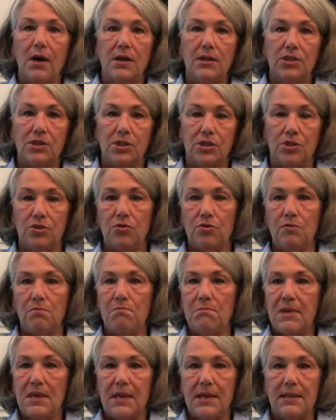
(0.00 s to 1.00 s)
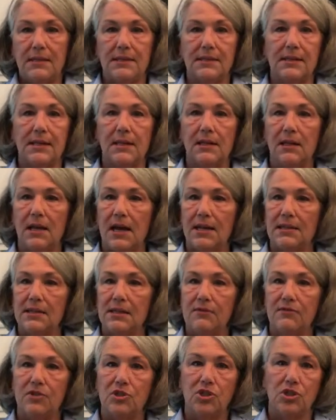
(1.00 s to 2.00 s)
stewed meats and lots
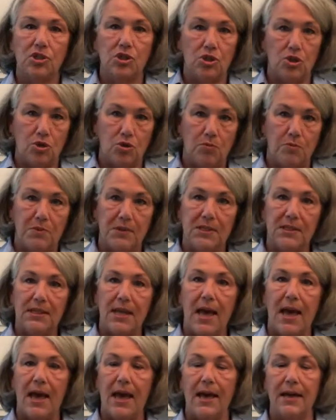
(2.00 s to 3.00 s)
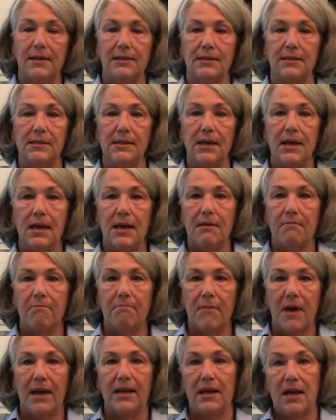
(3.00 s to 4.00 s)
of soups and
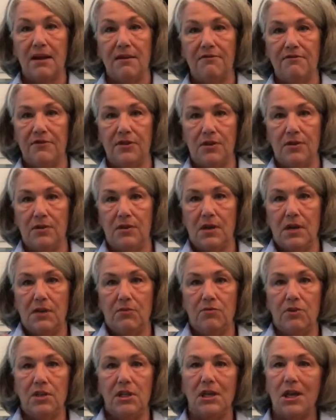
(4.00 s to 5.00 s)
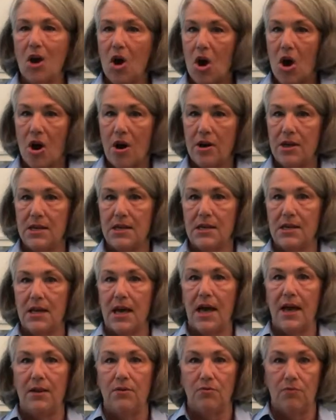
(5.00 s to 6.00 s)
my kind of food, really hearty
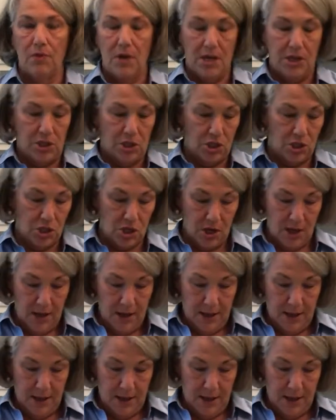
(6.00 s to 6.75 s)
and rich.